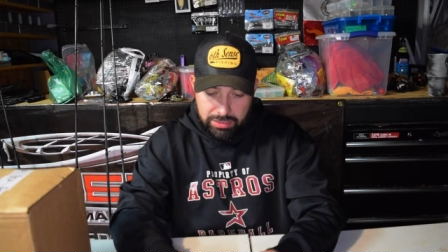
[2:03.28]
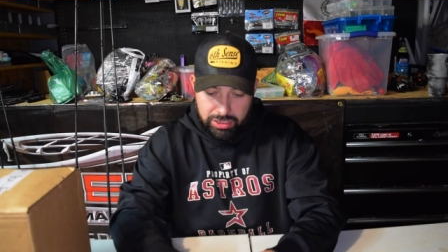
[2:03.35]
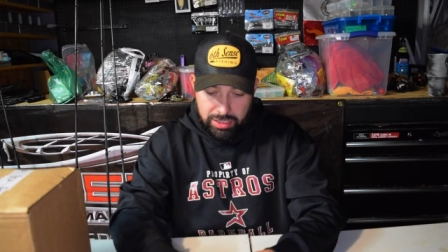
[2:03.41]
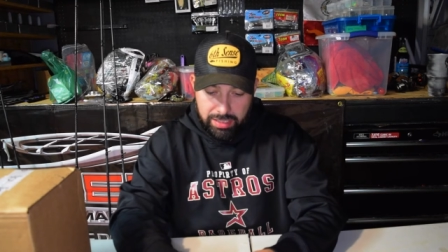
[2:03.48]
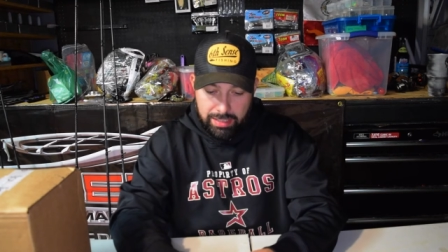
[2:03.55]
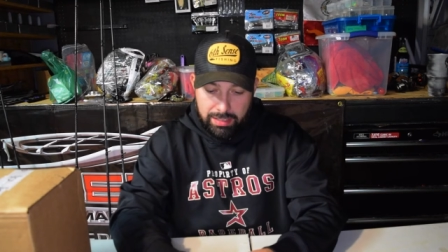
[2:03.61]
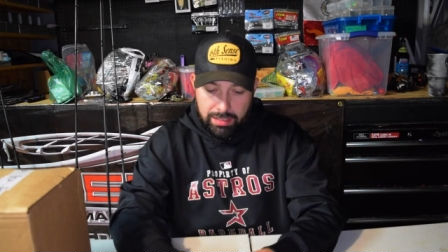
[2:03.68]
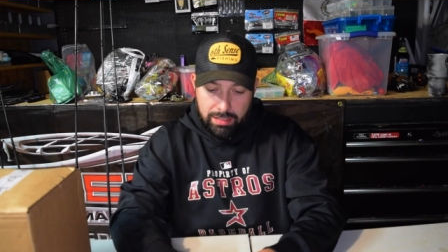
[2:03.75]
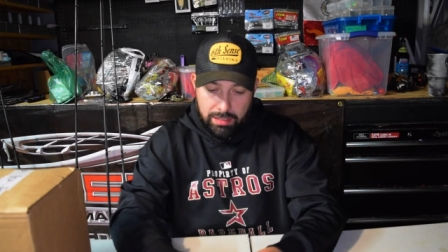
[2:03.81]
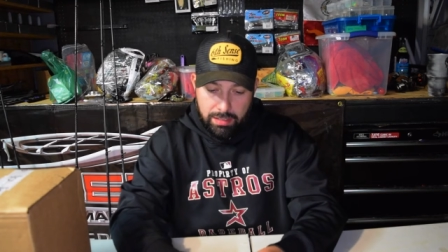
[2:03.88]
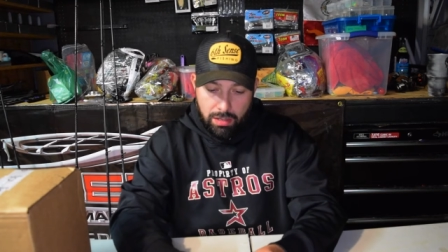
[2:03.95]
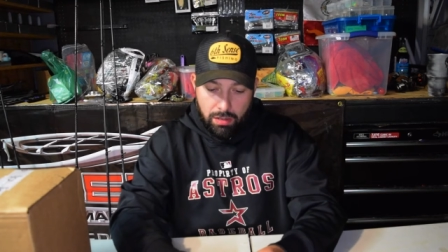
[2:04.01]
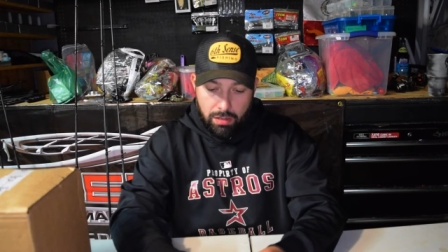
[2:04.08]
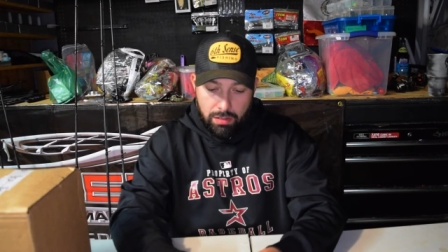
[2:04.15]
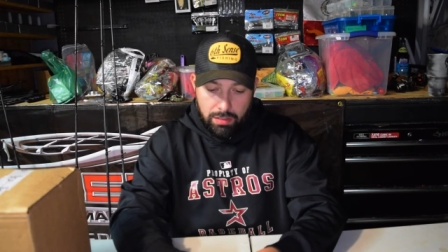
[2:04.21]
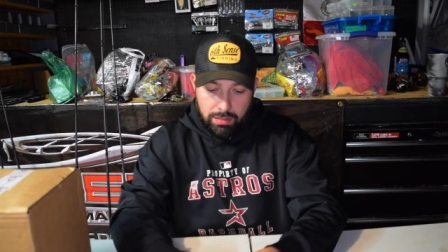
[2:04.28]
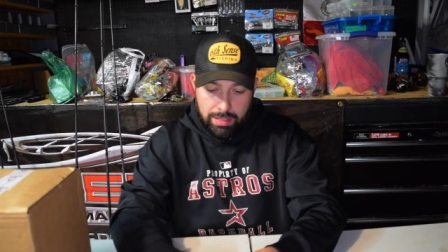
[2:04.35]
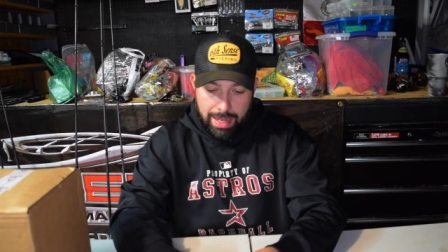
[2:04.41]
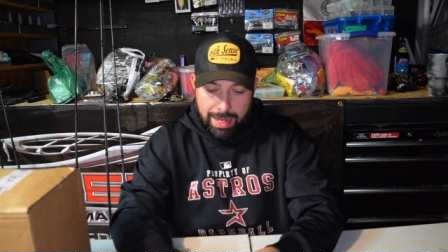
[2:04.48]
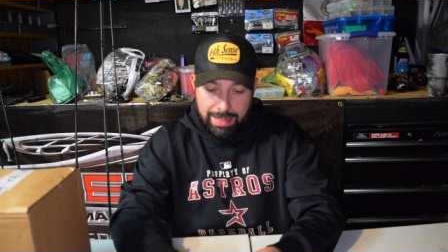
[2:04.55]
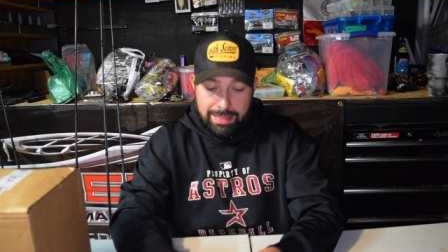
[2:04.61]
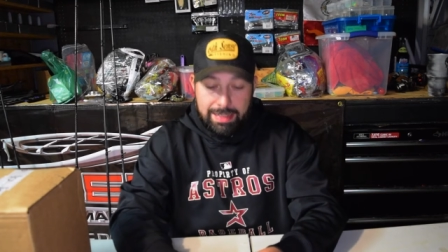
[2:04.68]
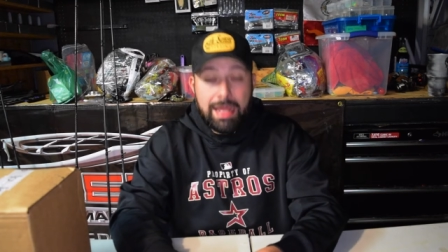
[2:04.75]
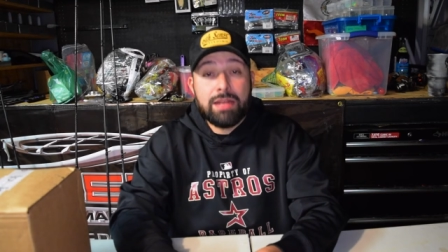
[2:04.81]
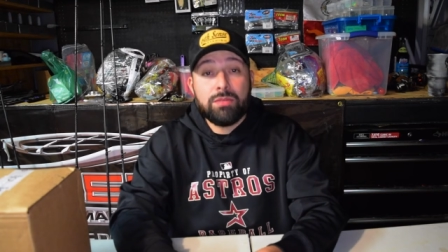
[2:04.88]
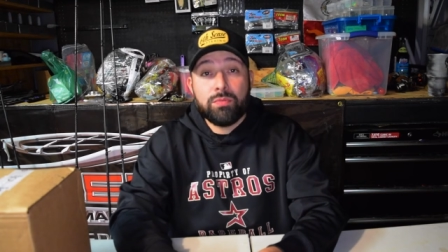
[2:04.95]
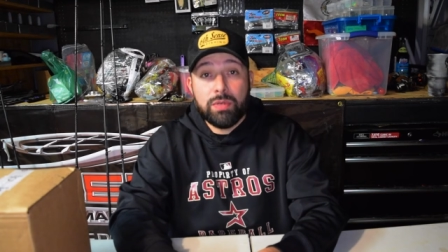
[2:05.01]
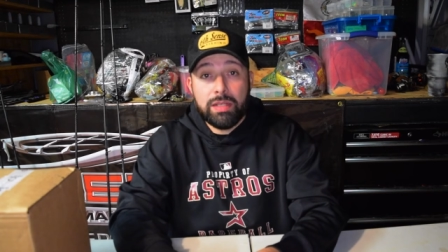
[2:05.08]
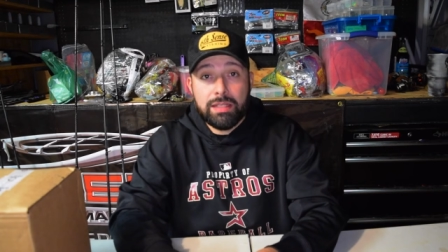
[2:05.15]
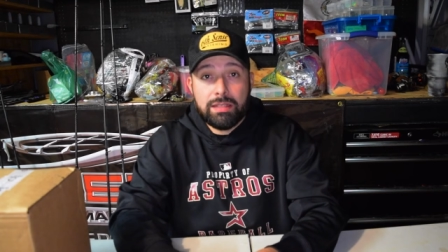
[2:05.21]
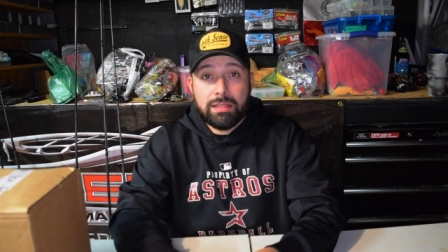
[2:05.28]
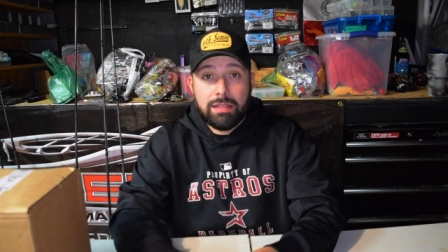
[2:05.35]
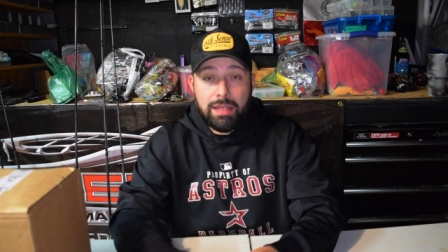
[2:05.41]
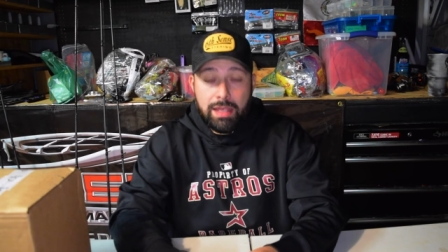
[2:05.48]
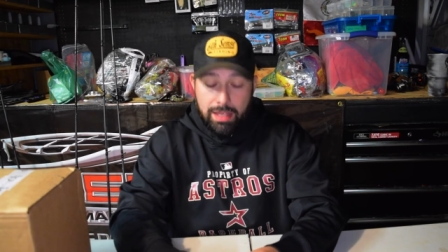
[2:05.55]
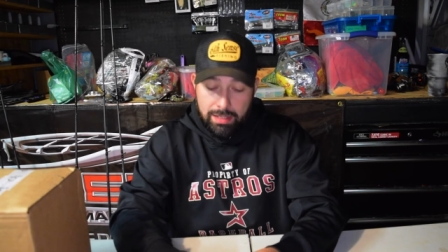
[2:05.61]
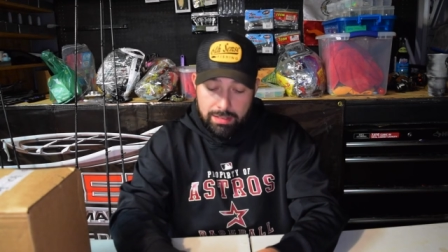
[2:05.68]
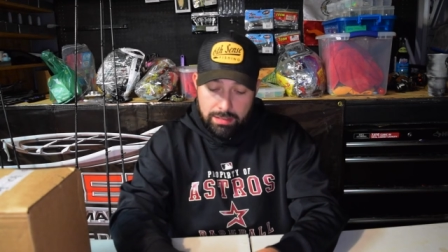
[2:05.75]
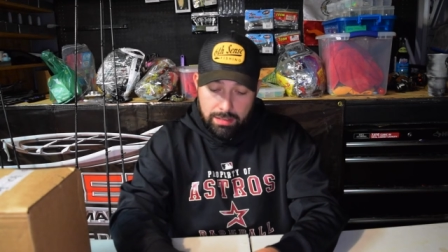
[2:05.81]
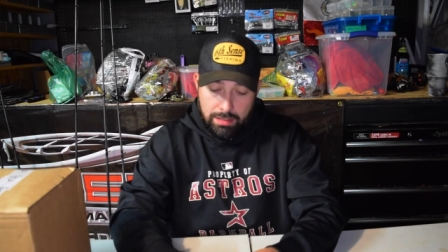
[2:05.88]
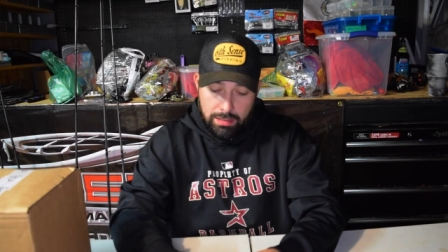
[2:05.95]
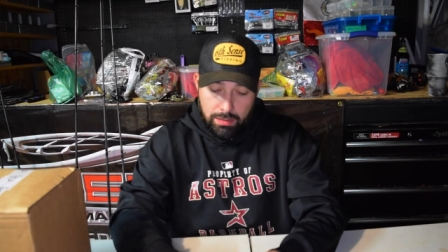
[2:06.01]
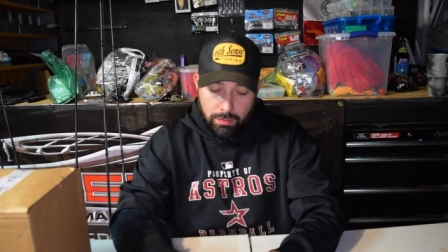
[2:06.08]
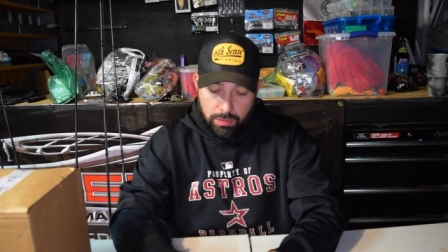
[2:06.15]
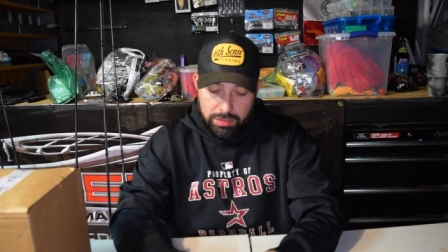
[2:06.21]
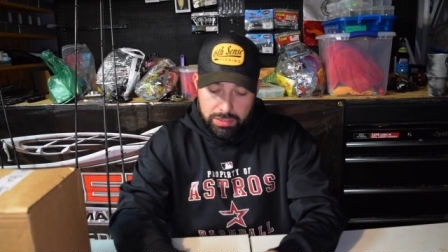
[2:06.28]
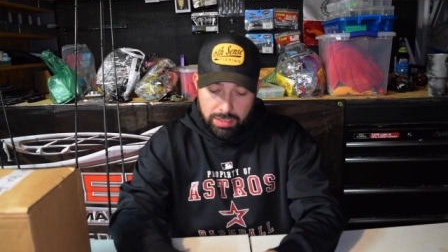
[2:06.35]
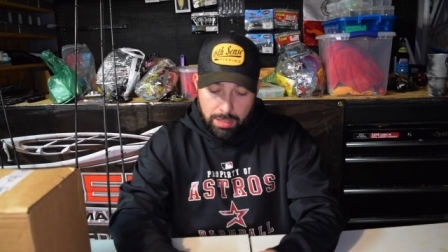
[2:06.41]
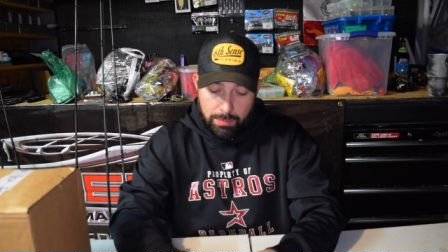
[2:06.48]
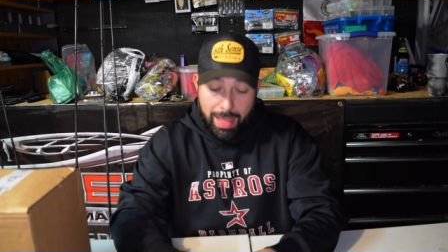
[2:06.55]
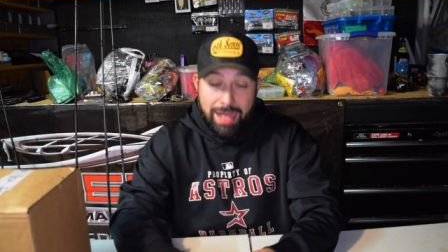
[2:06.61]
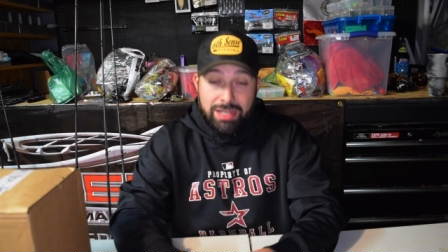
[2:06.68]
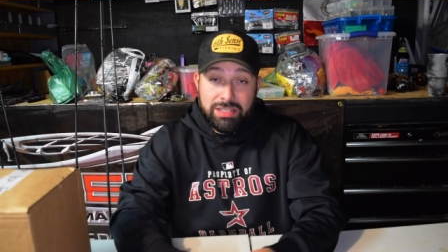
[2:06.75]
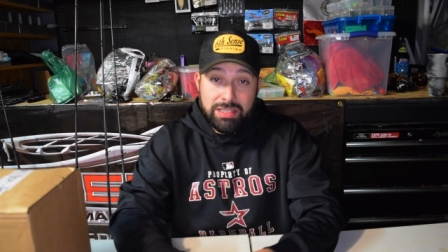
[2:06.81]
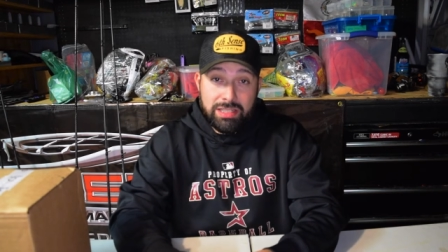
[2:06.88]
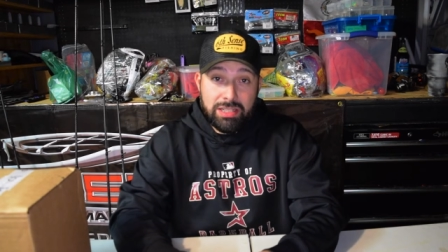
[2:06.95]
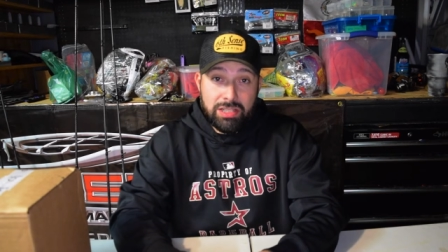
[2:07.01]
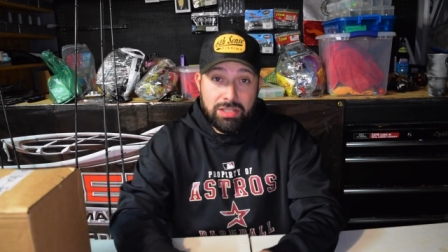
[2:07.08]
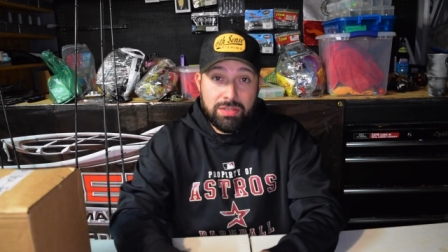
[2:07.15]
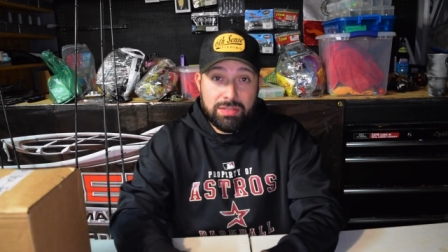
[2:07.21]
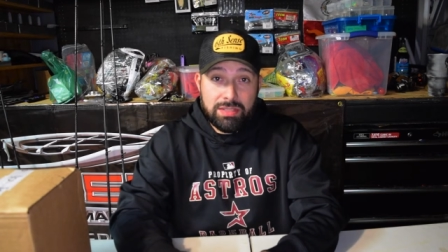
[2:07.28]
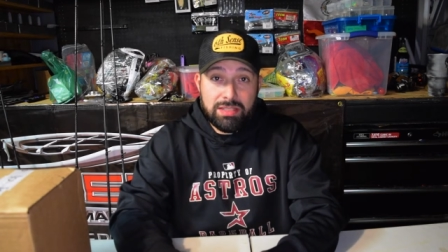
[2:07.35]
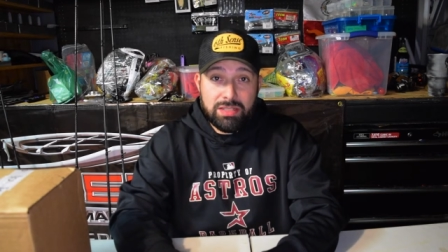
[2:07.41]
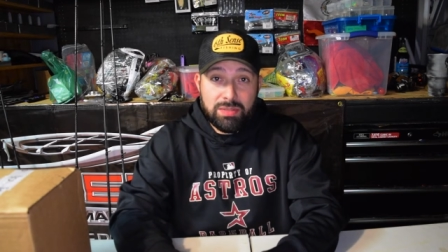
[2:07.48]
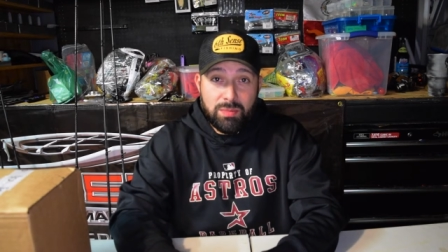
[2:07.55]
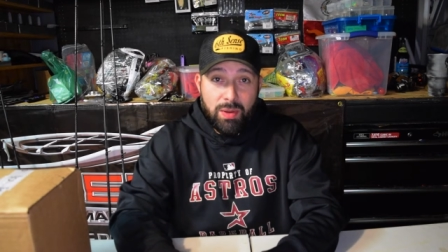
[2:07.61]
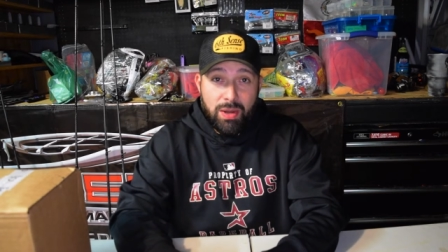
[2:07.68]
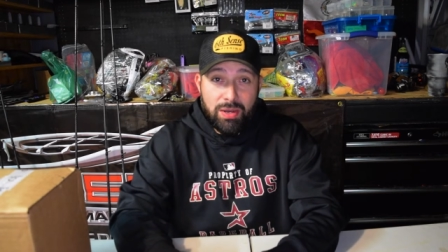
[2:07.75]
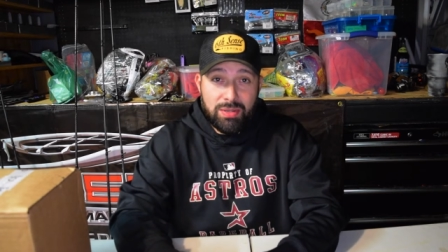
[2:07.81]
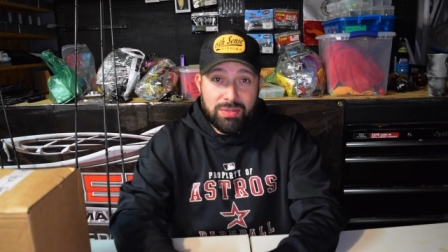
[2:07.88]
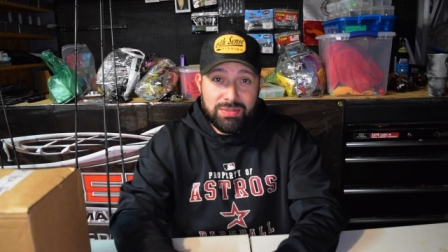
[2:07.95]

jig on a Ned rig head, which I'm actually going to use this tomorrow.